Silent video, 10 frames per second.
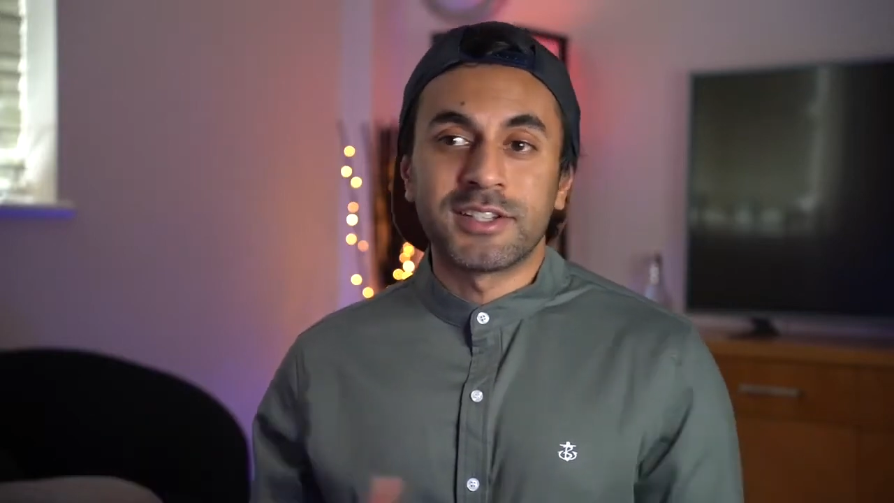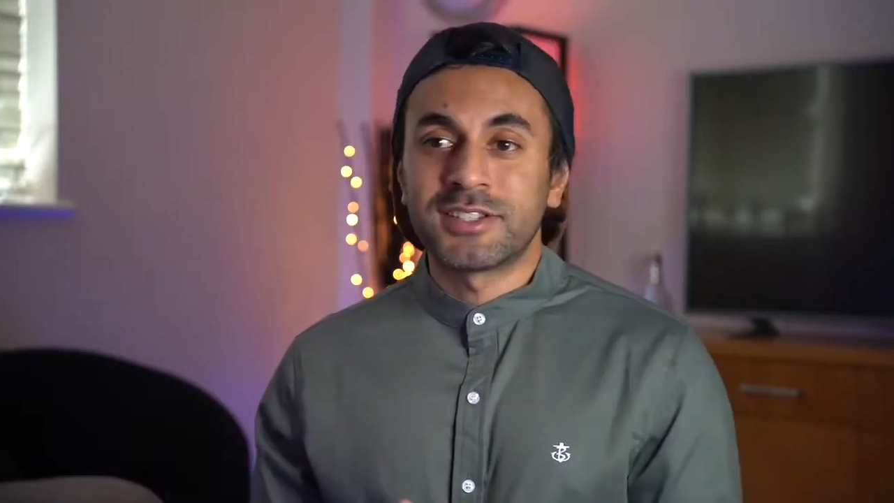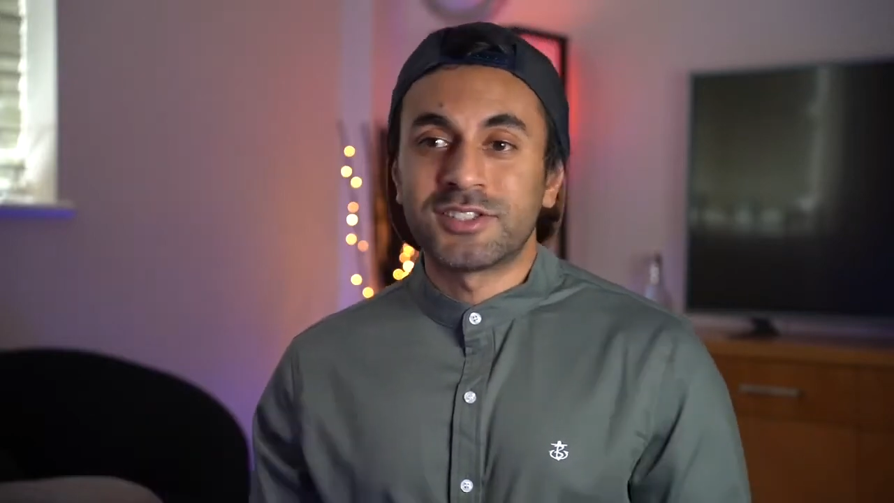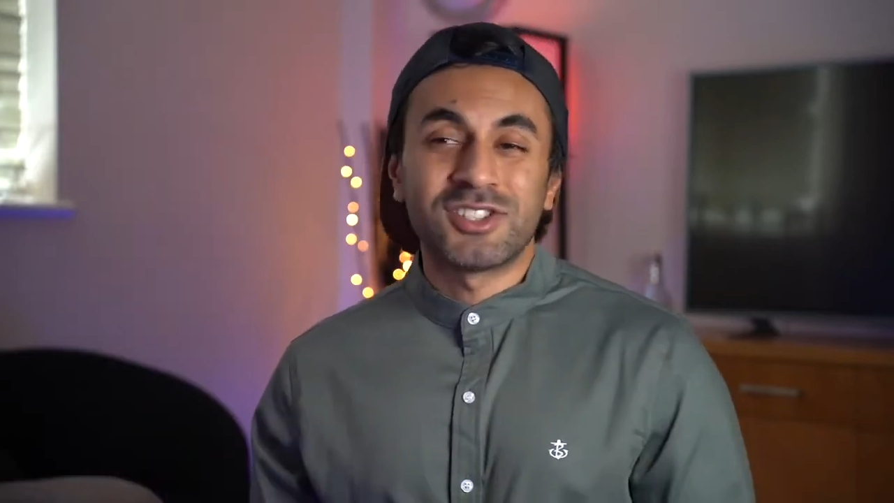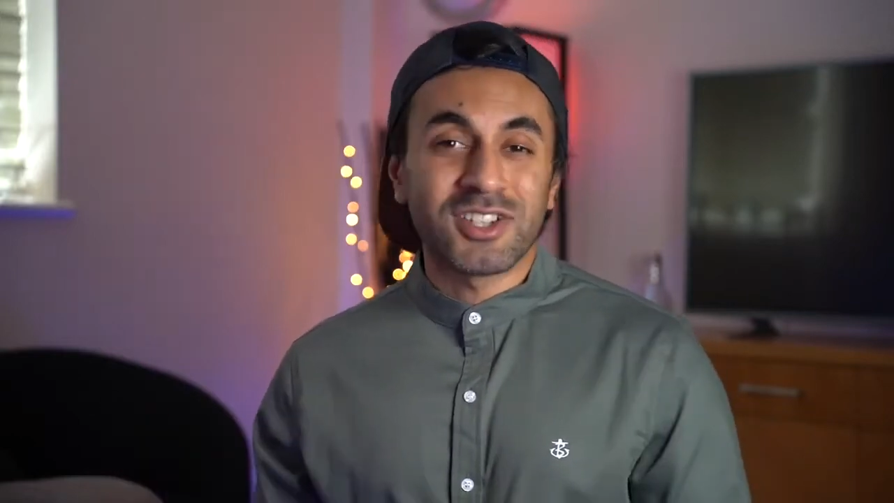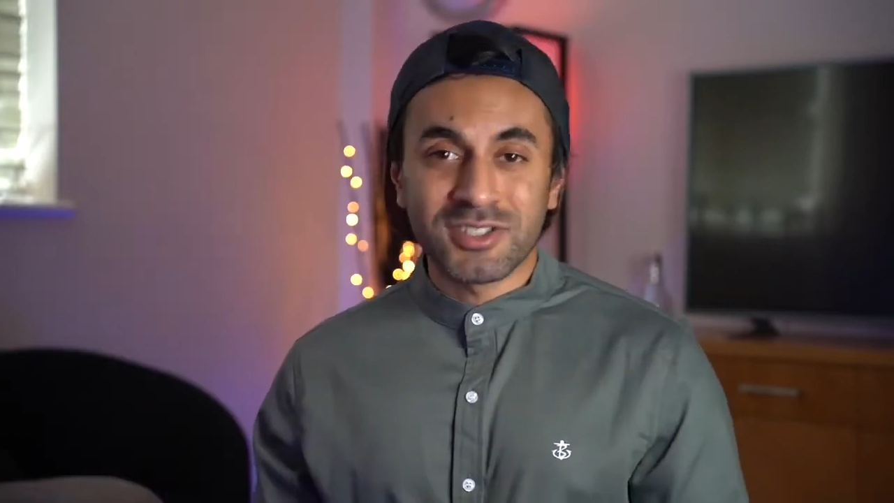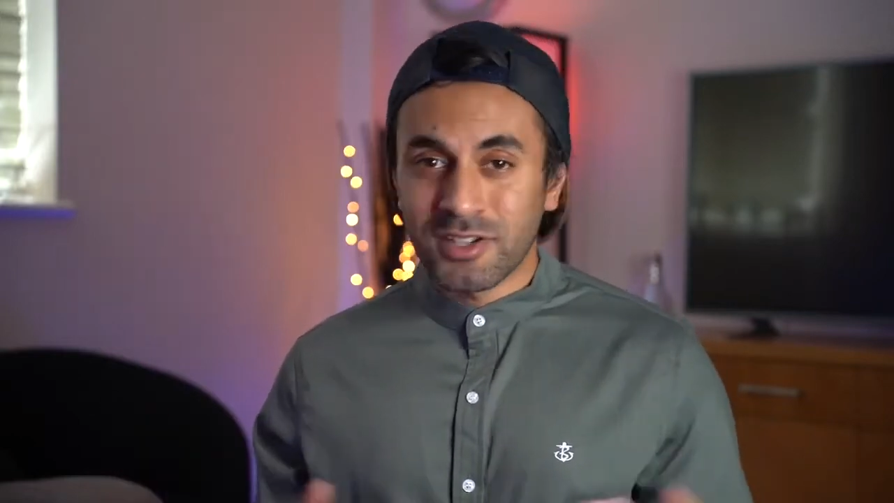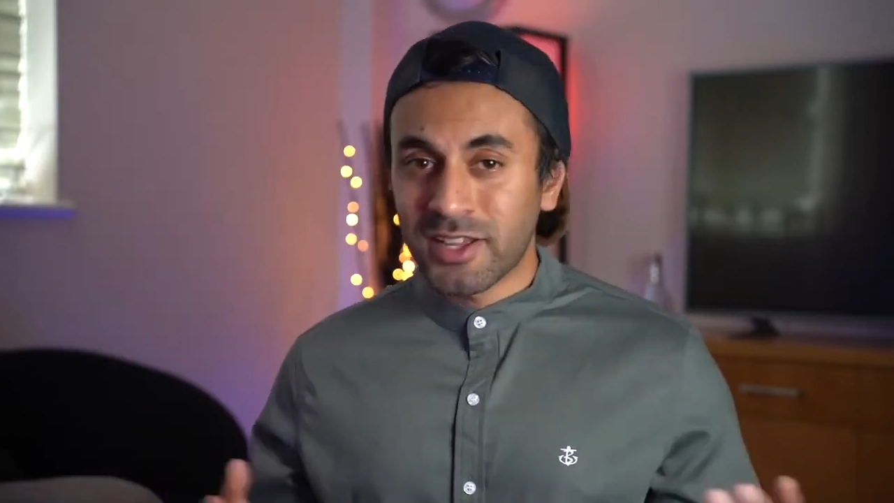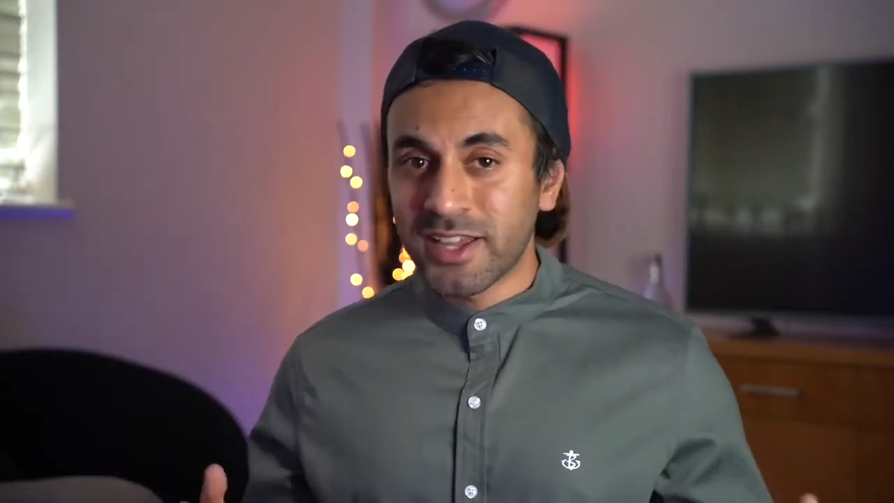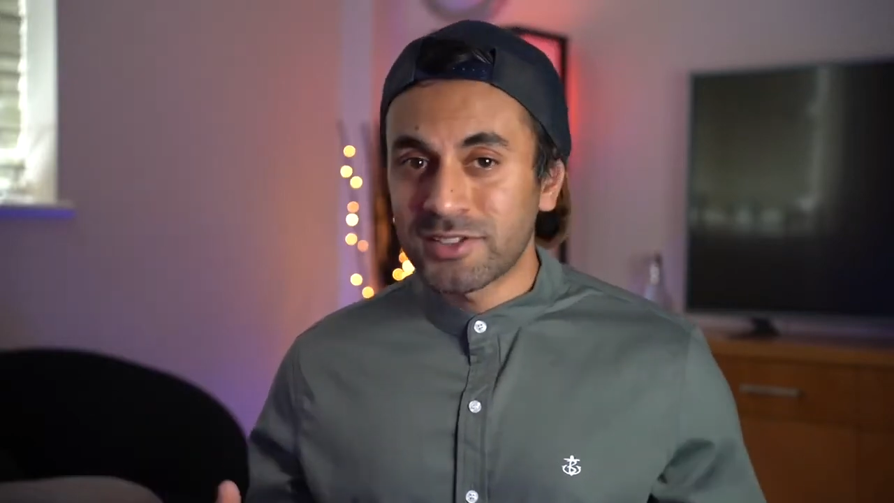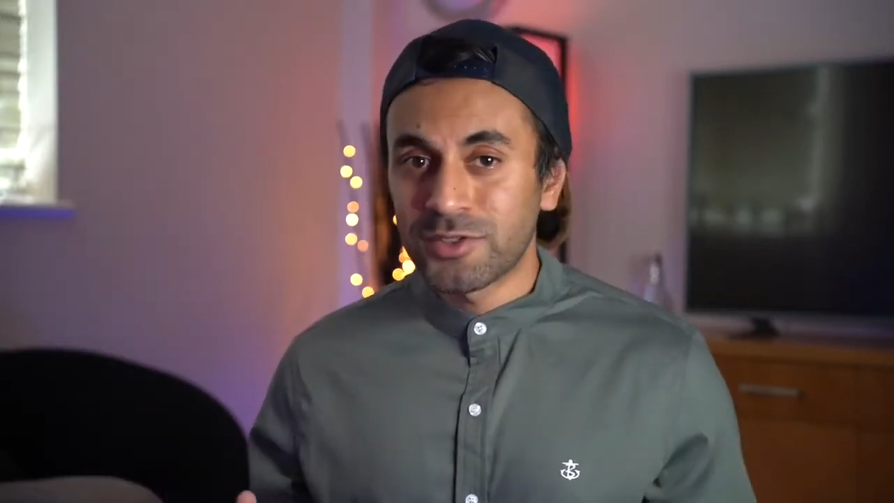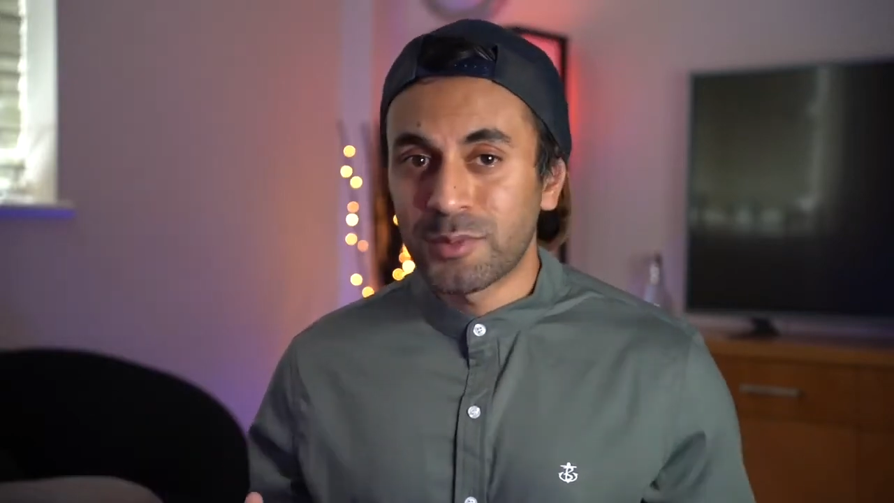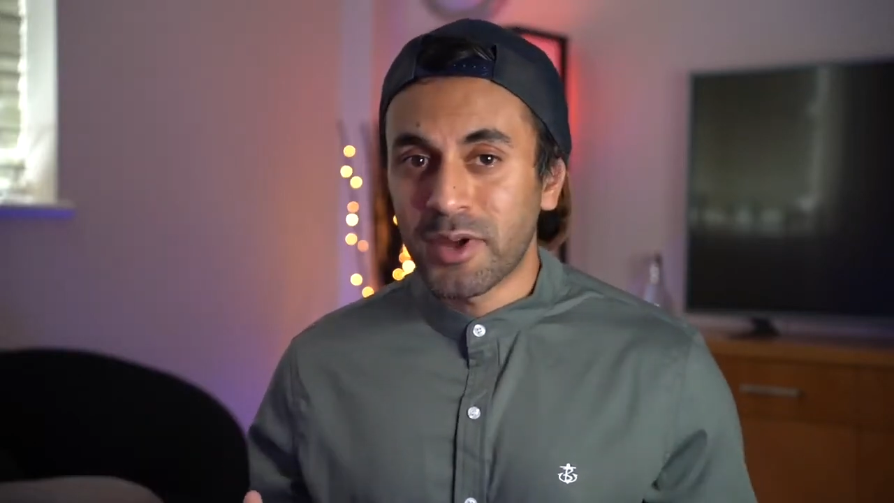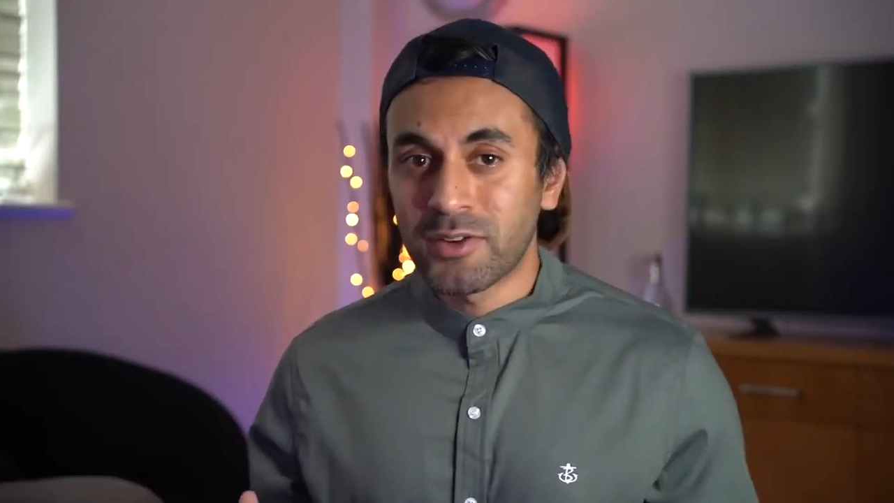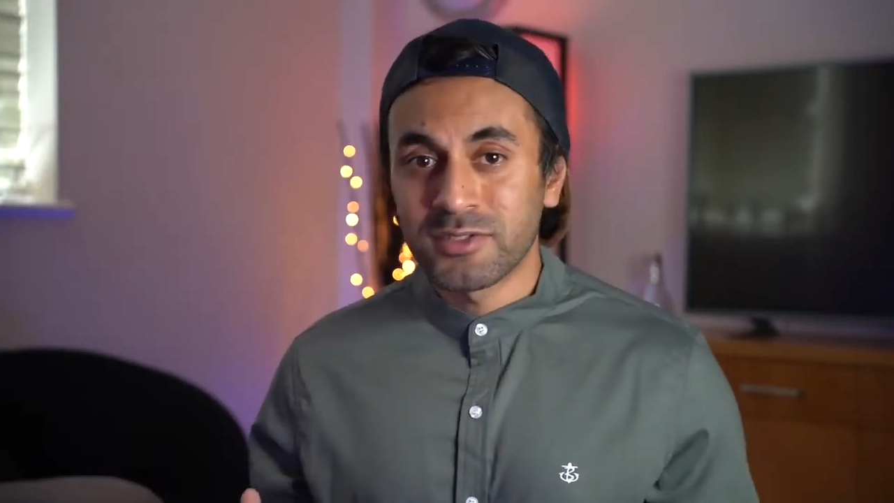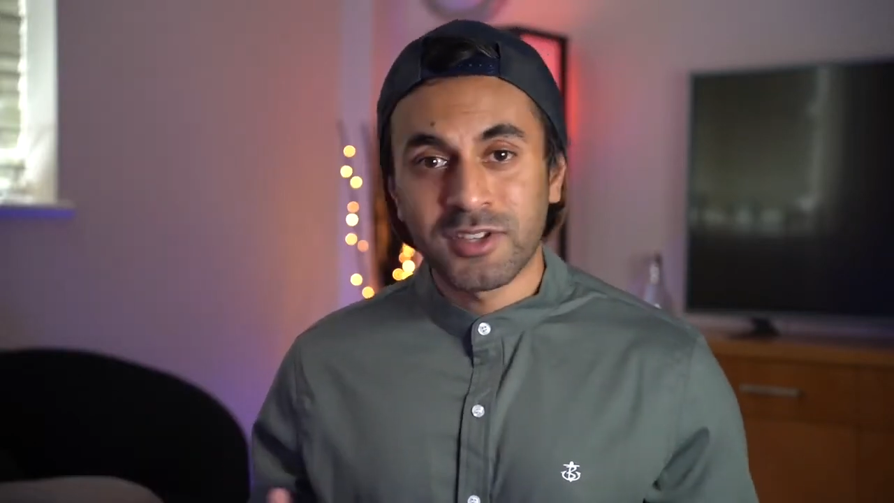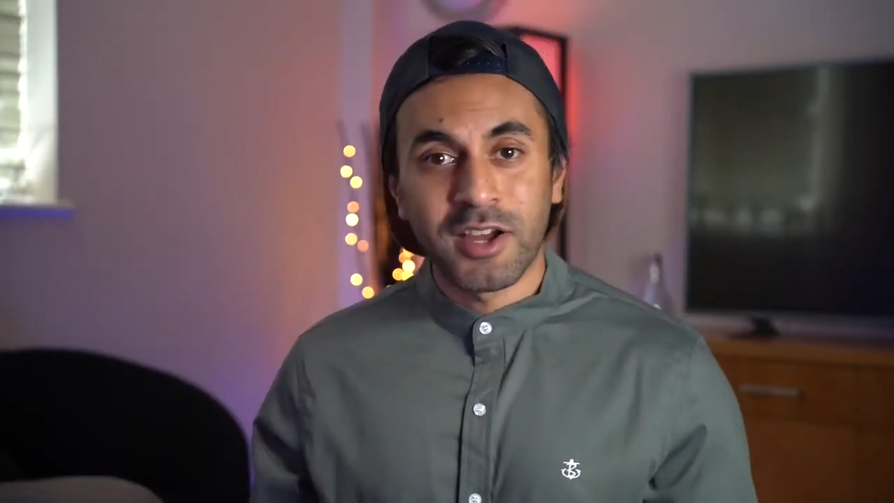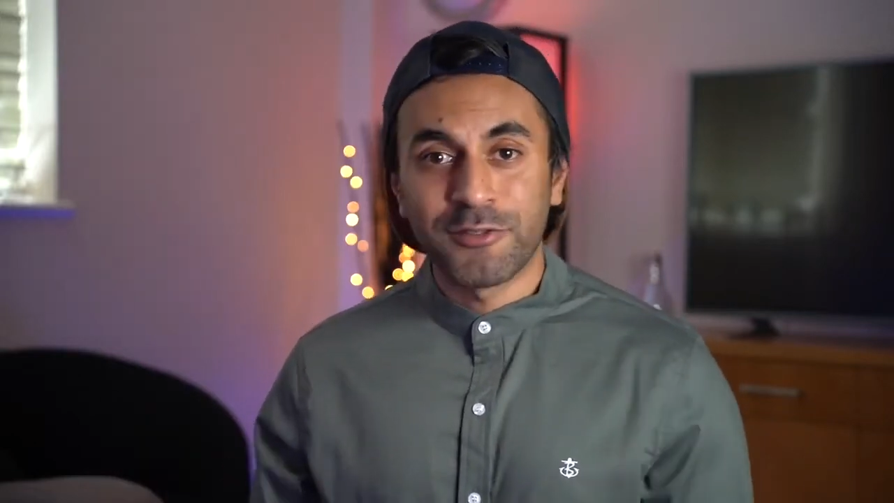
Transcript: is just under £800.